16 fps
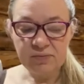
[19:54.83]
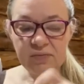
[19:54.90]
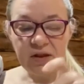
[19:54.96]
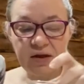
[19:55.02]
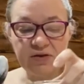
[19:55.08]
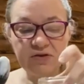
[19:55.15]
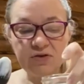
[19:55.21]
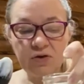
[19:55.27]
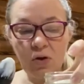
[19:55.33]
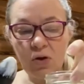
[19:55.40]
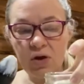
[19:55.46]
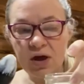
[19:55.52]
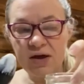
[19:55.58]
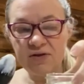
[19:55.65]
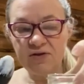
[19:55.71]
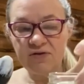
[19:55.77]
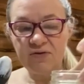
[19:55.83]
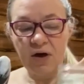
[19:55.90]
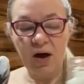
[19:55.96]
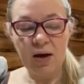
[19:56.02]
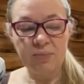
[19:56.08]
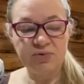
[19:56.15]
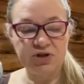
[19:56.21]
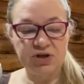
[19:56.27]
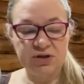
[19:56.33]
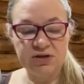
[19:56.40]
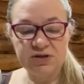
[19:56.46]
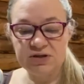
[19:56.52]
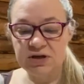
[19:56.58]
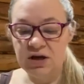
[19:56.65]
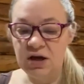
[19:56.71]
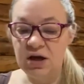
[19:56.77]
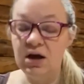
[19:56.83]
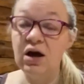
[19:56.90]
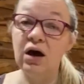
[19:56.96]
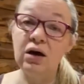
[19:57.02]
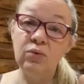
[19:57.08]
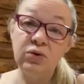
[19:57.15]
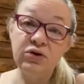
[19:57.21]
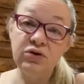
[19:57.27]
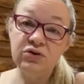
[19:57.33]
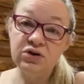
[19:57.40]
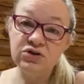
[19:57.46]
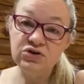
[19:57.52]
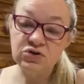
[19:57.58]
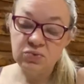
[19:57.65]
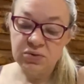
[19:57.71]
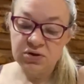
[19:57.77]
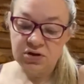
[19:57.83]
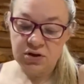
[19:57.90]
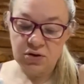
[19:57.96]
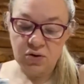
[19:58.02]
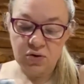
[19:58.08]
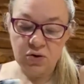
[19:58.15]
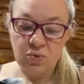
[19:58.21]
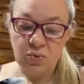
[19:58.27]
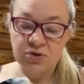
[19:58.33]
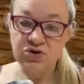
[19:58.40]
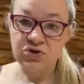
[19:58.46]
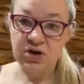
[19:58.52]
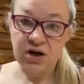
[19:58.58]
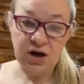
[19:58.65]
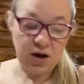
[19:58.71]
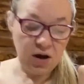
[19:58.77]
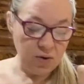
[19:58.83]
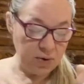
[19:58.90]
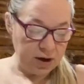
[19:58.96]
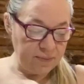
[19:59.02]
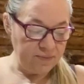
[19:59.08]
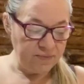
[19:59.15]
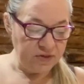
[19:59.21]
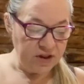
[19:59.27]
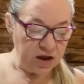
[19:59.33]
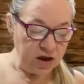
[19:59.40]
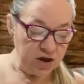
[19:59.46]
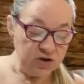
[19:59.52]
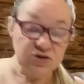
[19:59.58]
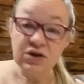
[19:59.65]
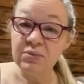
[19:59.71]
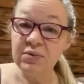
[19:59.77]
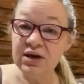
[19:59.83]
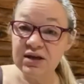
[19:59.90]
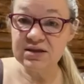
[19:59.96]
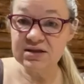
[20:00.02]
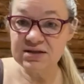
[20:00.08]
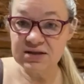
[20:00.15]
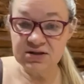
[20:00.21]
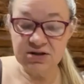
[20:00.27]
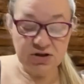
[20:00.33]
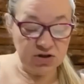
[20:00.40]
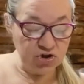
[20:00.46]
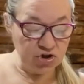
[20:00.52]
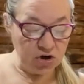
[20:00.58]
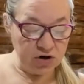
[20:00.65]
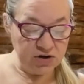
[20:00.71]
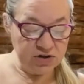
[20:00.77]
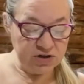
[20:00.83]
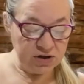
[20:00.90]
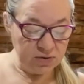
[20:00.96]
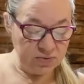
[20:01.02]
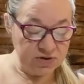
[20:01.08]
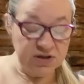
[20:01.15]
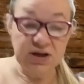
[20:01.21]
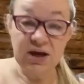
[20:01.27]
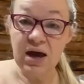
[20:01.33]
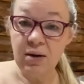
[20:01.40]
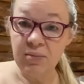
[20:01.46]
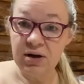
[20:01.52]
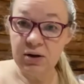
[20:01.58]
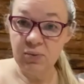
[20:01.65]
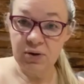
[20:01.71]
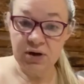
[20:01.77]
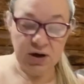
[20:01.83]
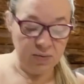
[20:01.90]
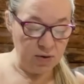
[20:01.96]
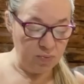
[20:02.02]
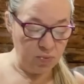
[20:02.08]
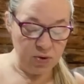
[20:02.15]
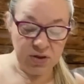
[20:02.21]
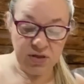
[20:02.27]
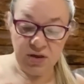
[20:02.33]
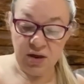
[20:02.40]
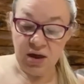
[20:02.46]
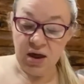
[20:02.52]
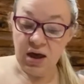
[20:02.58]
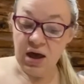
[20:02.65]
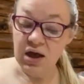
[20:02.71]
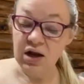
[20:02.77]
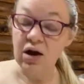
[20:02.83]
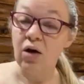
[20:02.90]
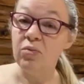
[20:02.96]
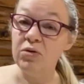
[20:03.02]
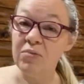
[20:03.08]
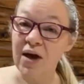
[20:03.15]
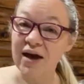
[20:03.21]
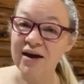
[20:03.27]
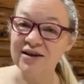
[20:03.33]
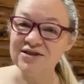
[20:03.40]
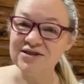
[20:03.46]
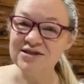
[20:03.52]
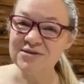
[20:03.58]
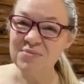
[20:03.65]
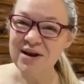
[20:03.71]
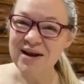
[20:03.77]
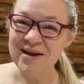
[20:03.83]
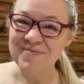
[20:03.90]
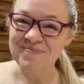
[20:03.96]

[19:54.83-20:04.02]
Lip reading: There's all kinds of options on what you can do with the yogurt once you get it going. So let me get into the jars. We'll see how many we come up with, and I'll be back in just a minute.